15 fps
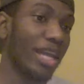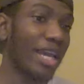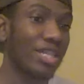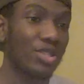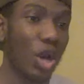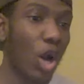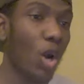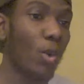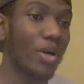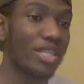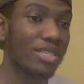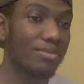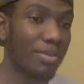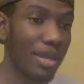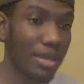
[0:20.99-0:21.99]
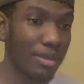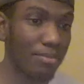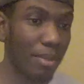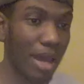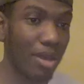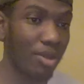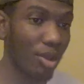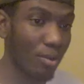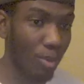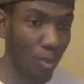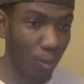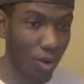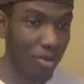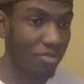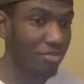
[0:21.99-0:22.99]
has always been my
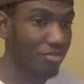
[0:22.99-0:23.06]
#1